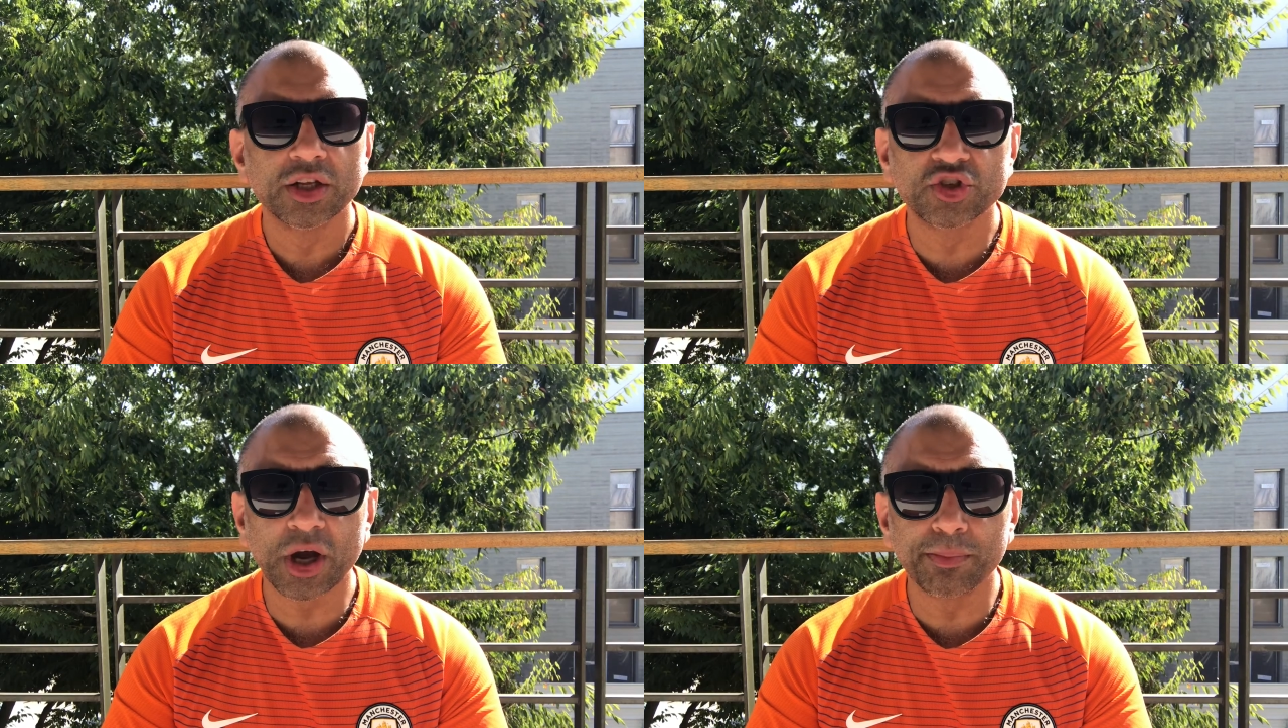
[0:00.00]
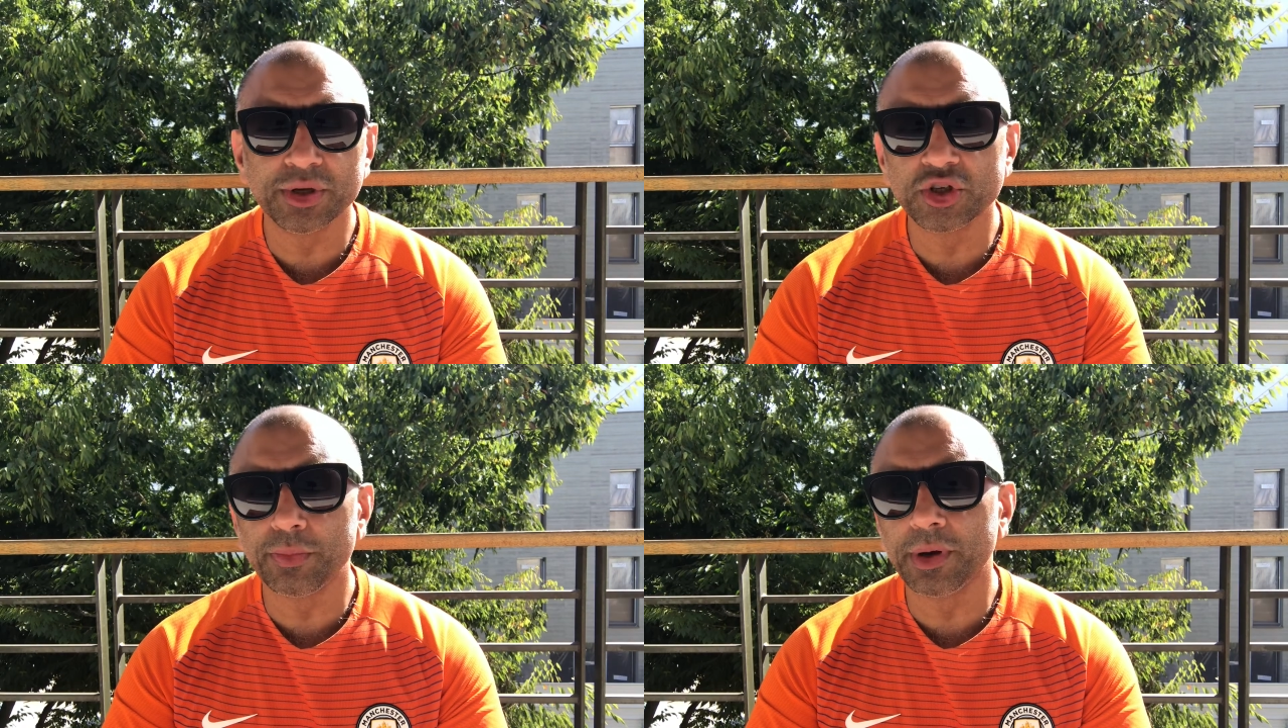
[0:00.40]

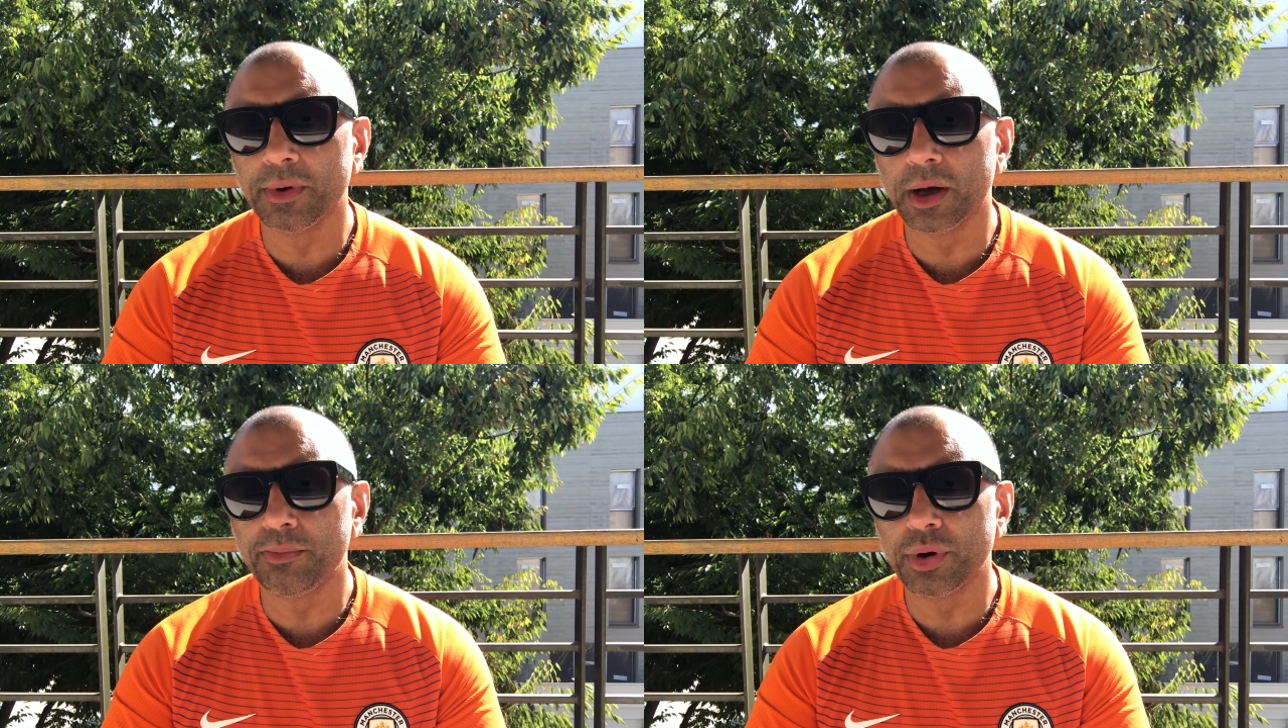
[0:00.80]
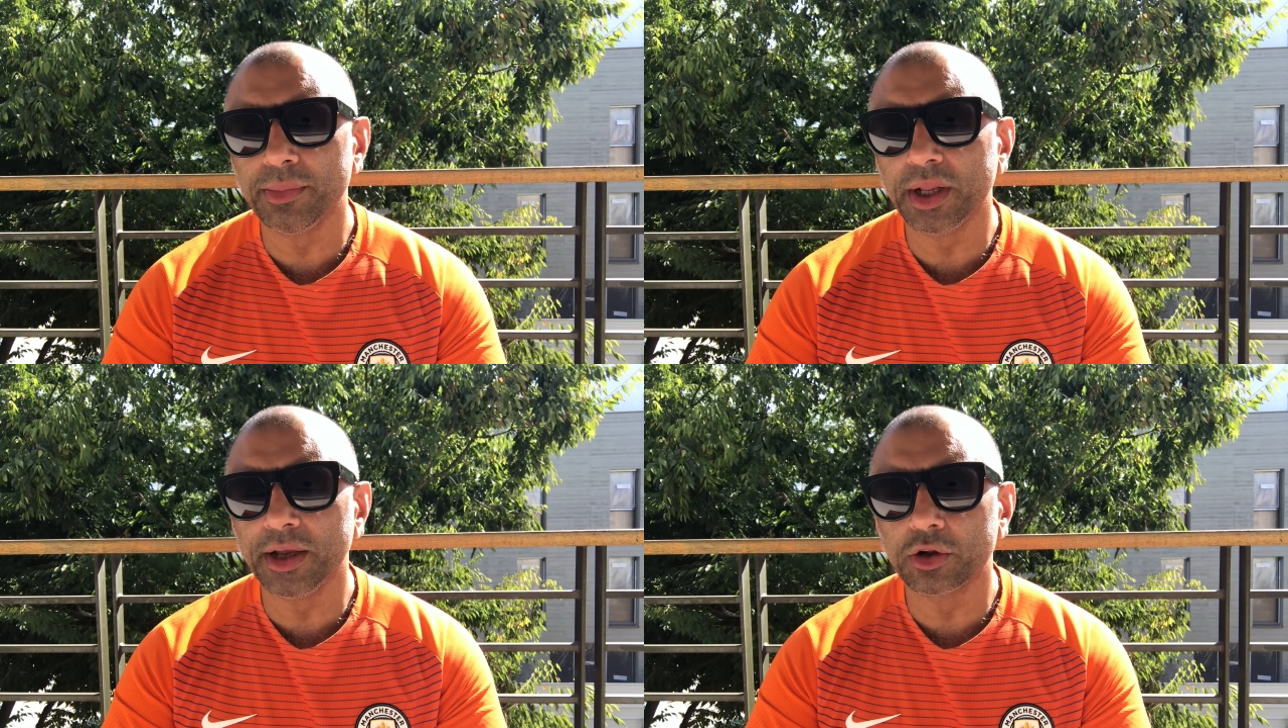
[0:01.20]
Championship and
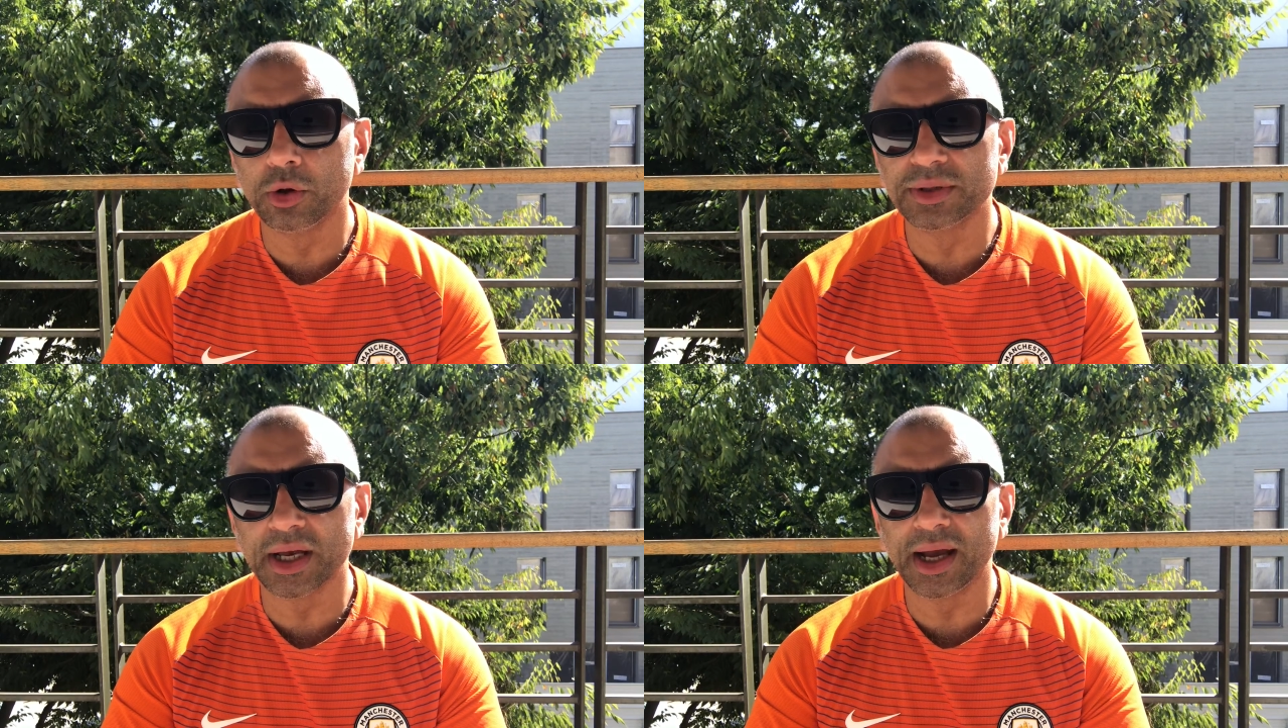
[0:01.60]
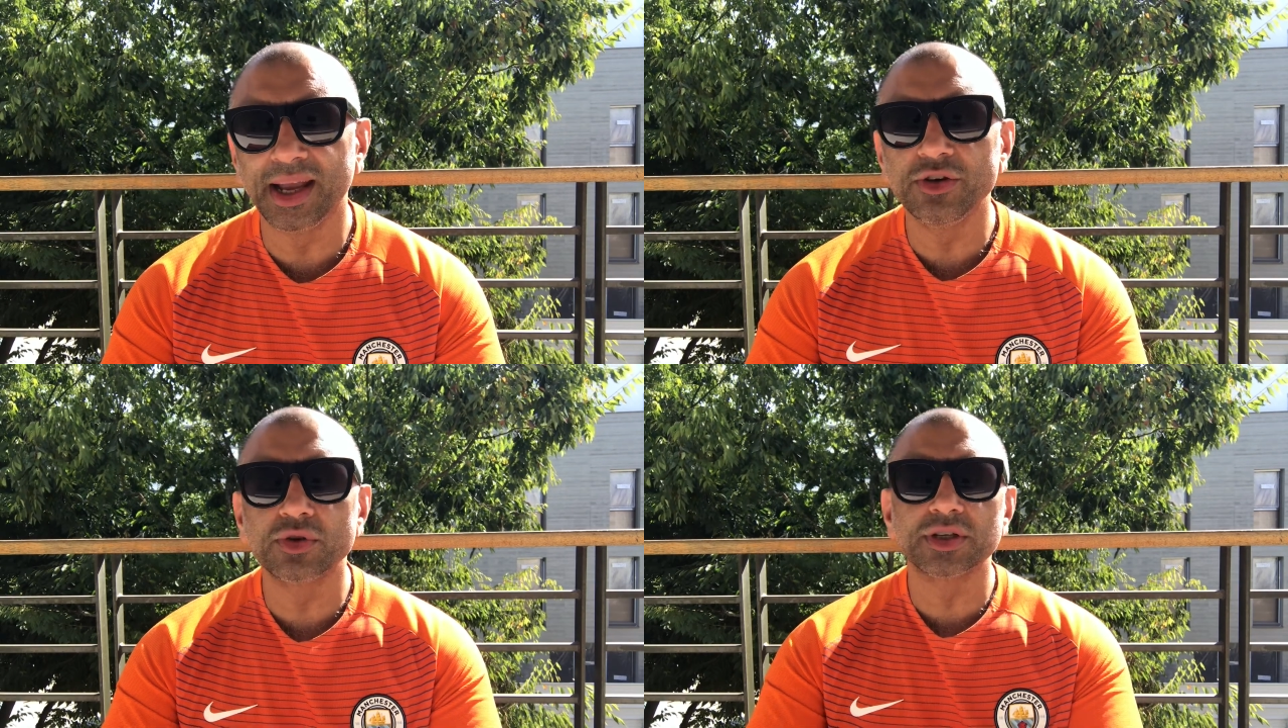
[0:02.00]
Premier League clubs are
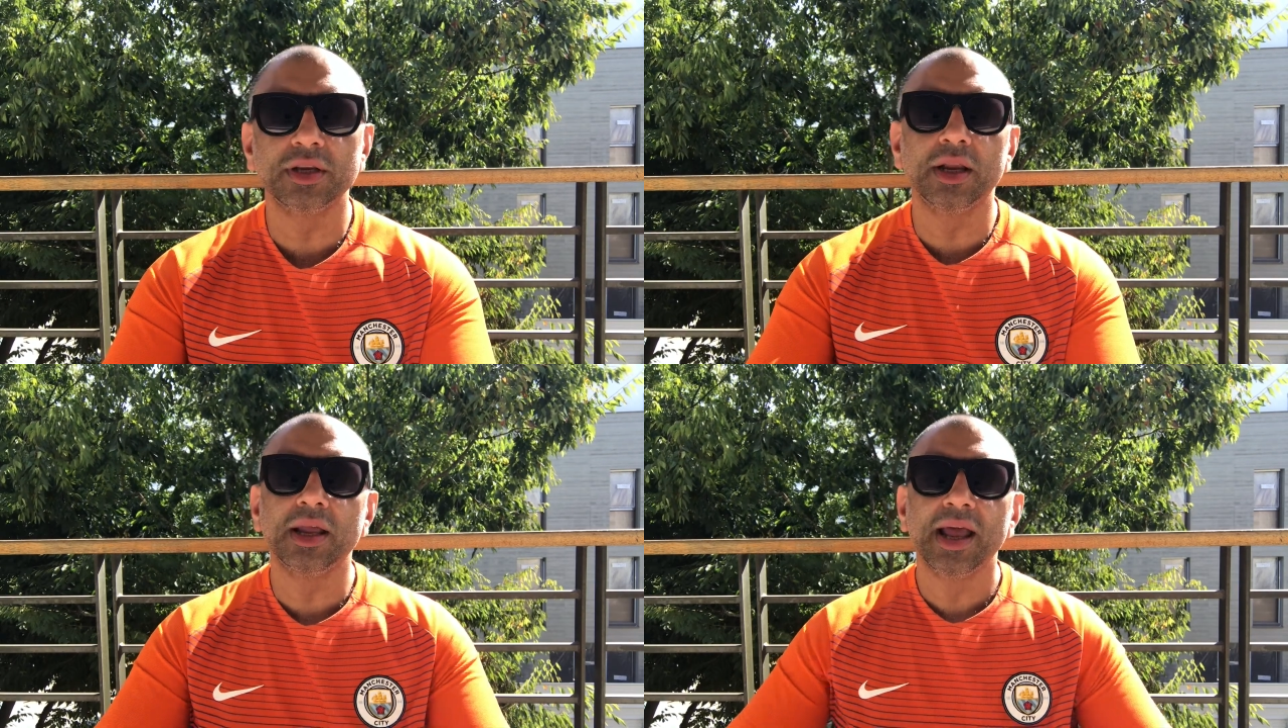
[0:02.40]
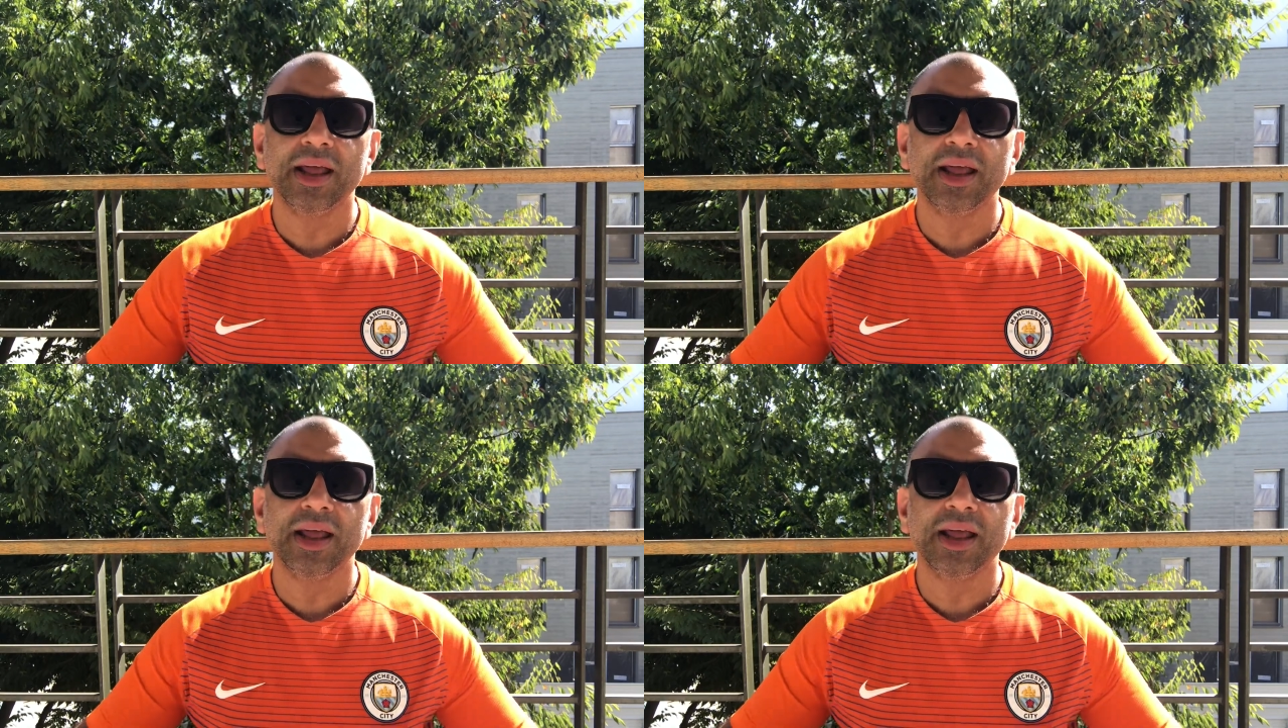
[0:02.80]
interested in